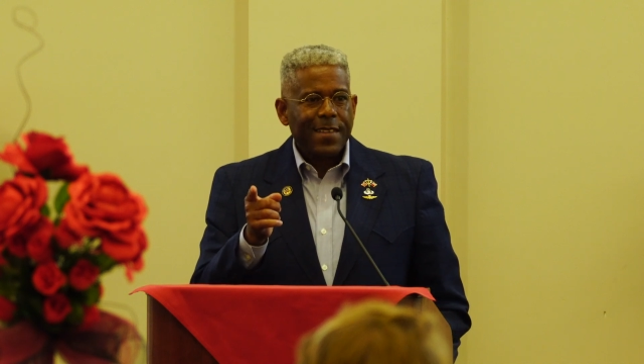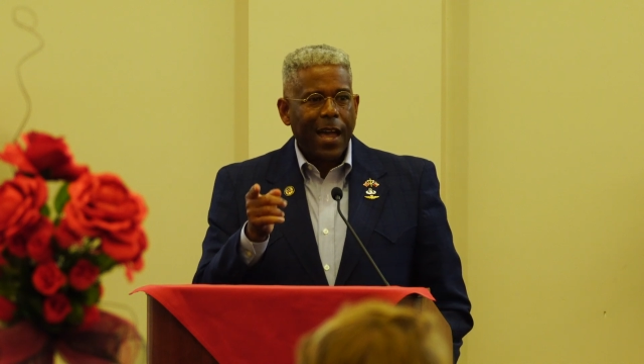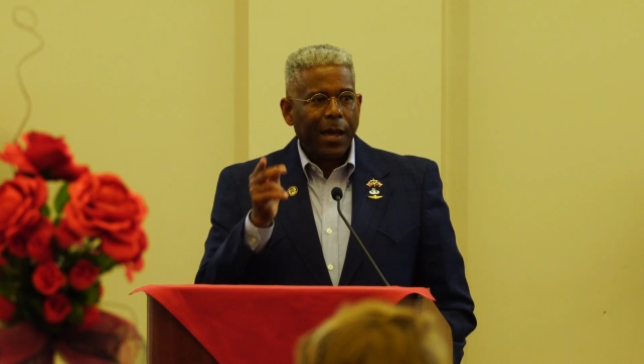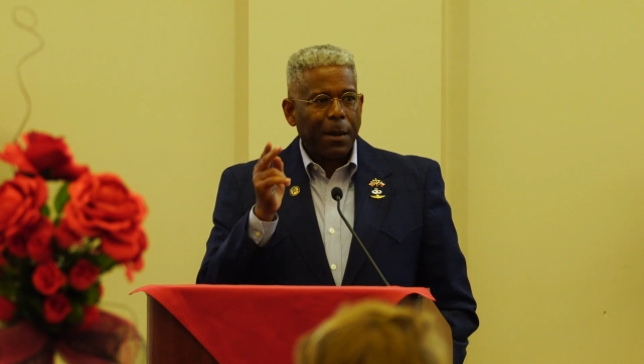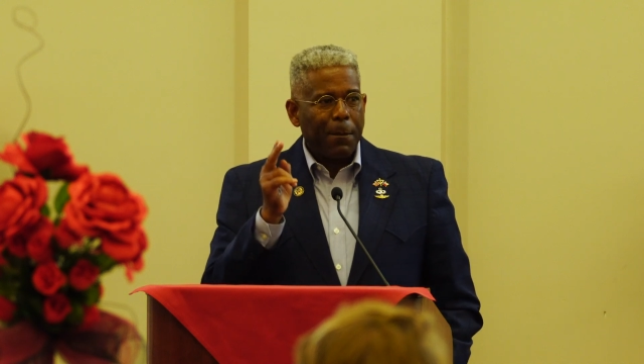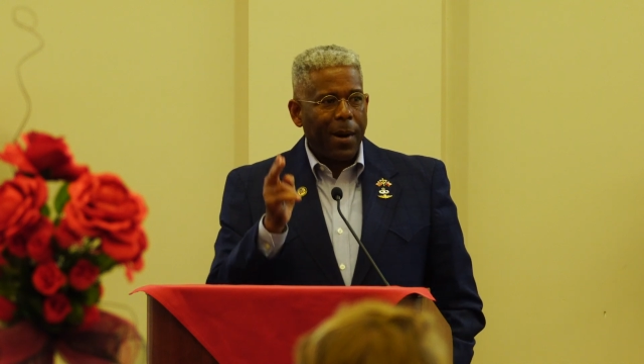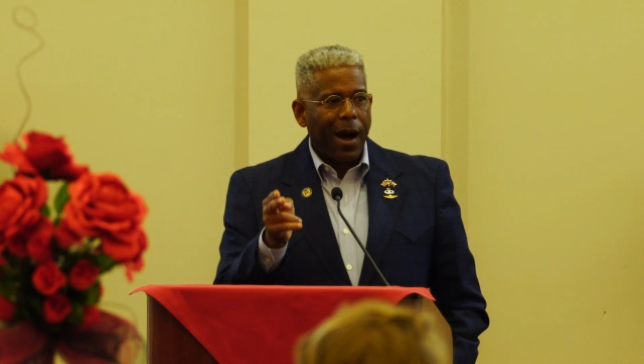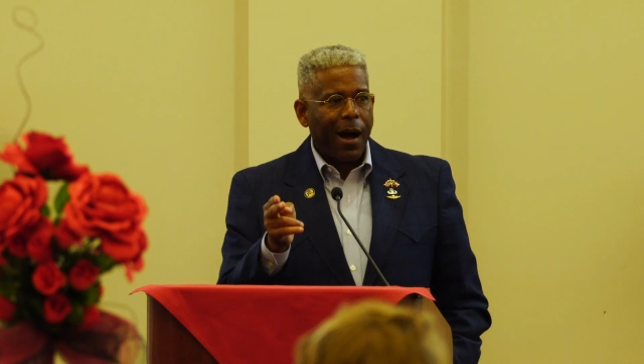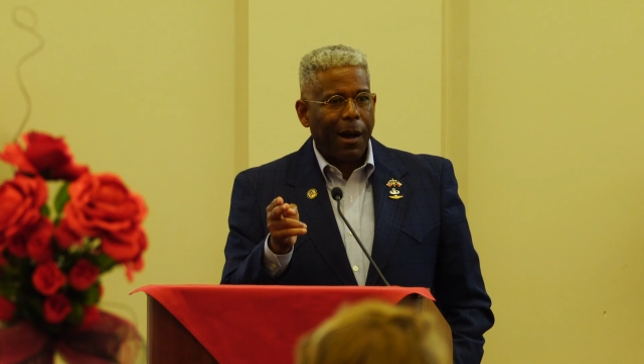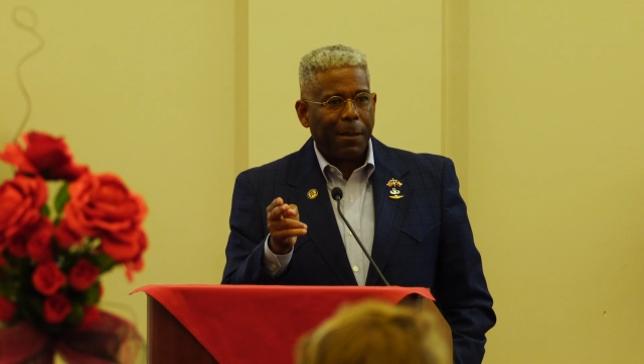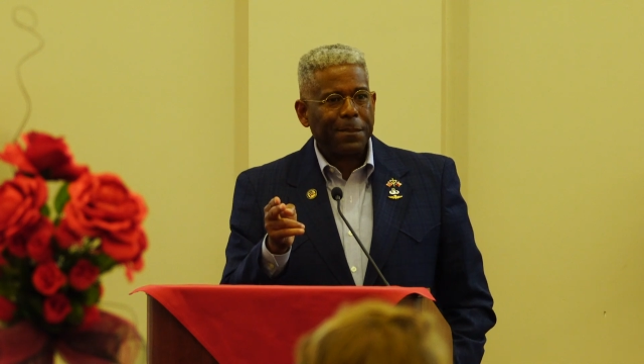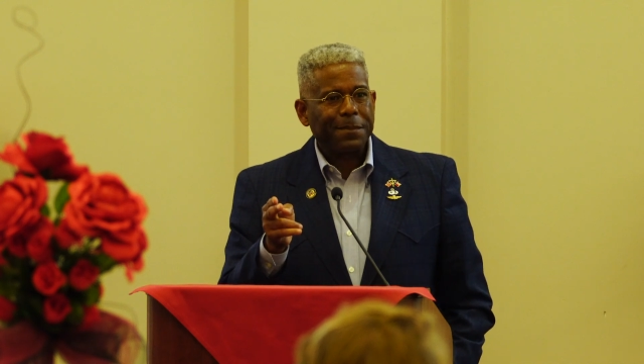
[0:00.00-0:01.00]
I had a
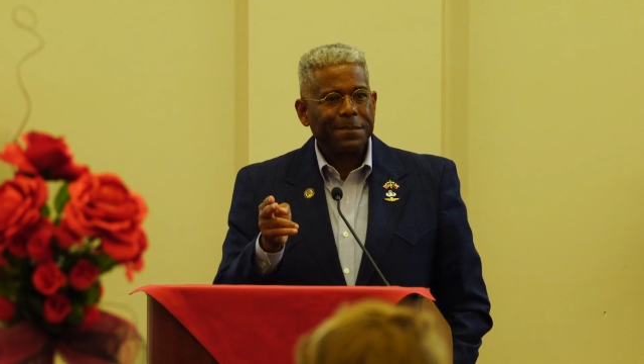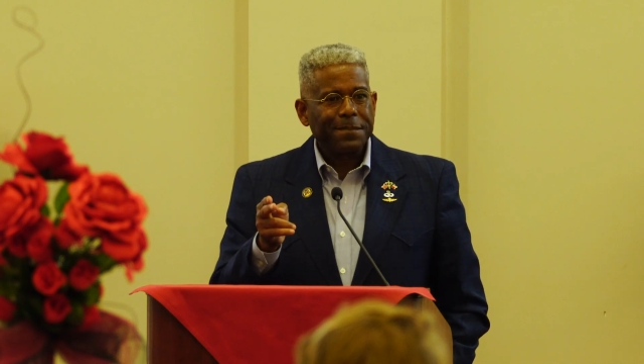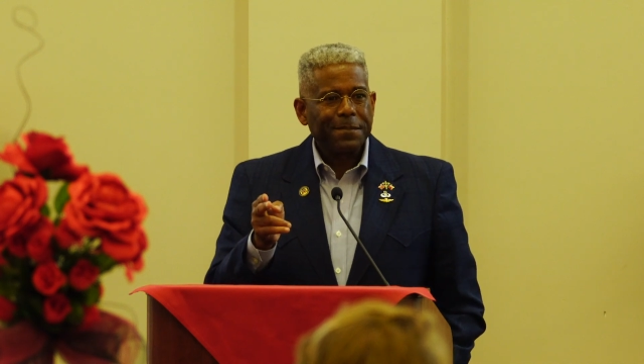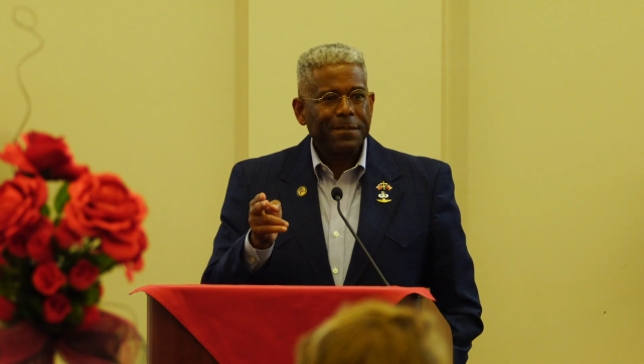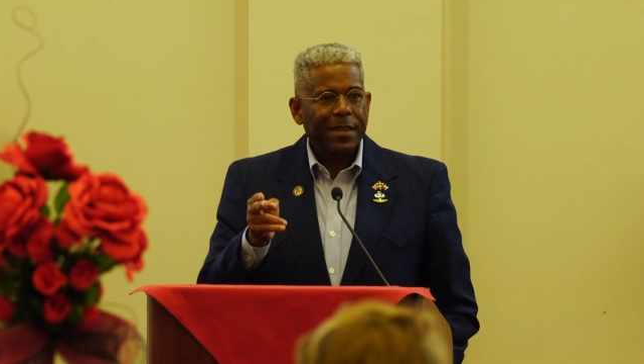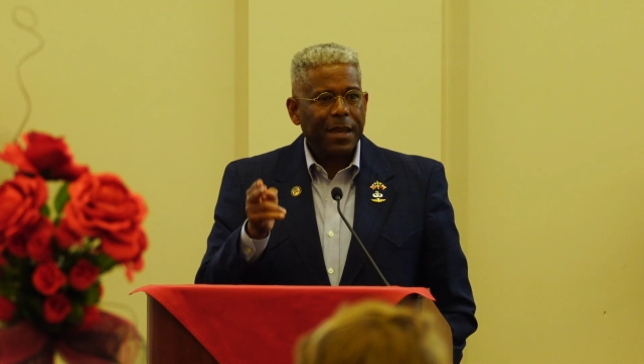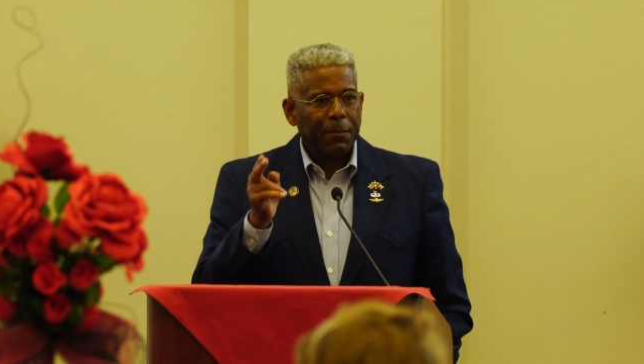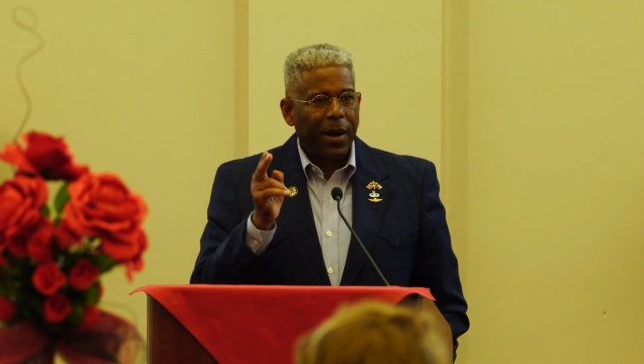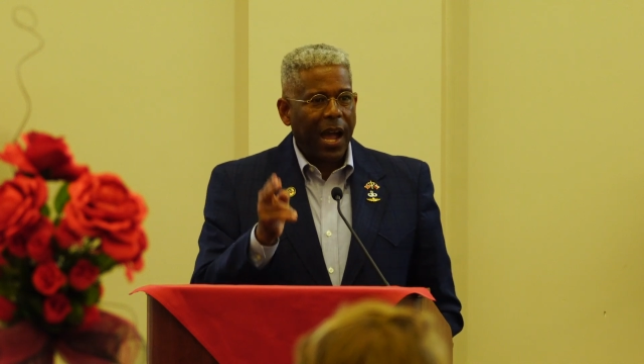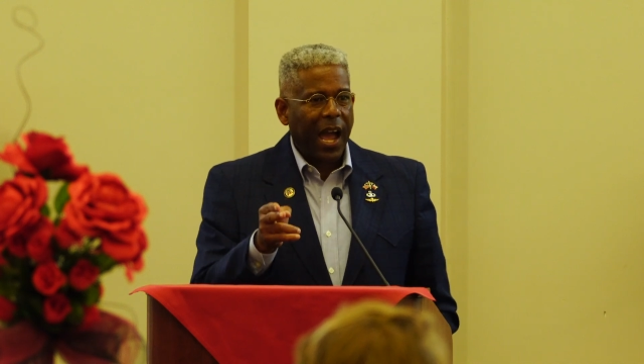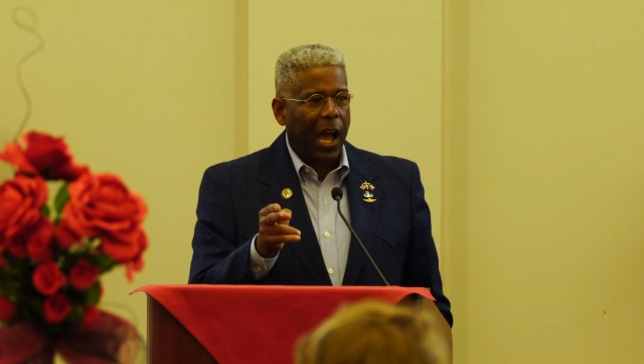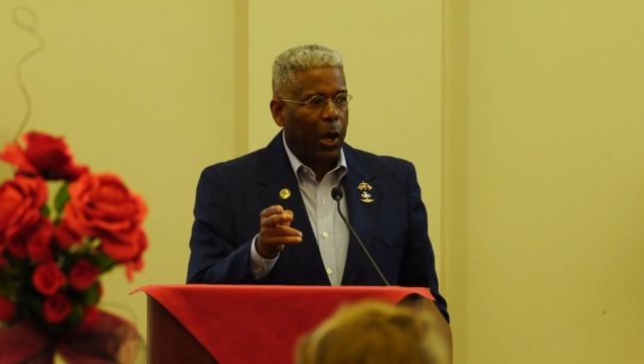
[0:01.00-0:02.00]
mom in
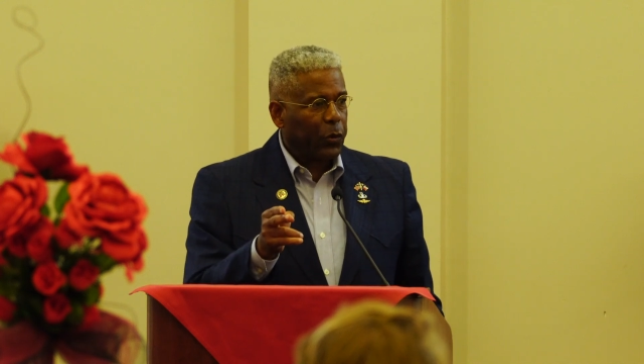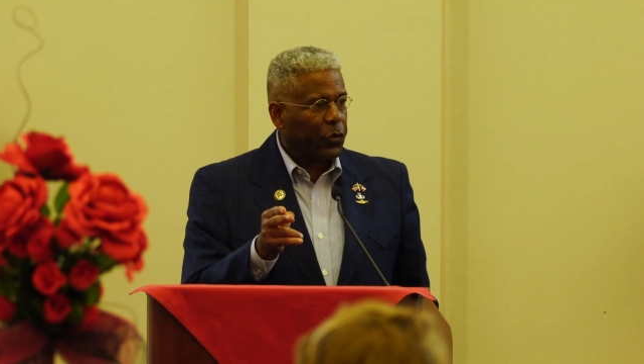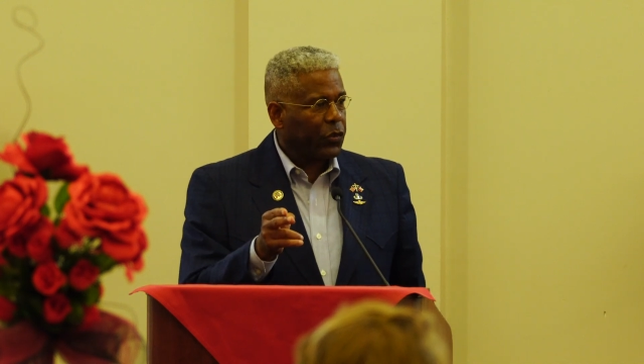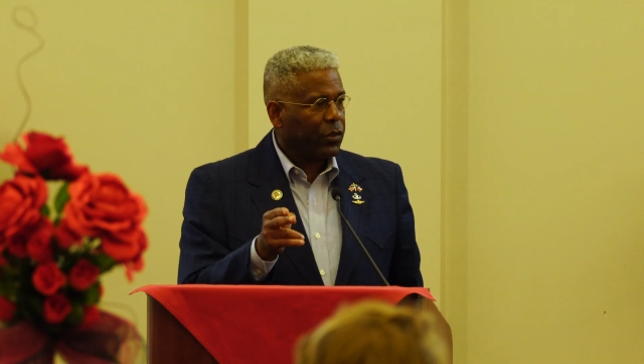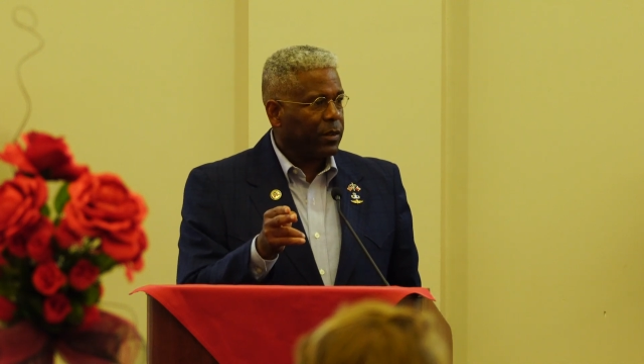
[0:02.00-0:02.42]
my house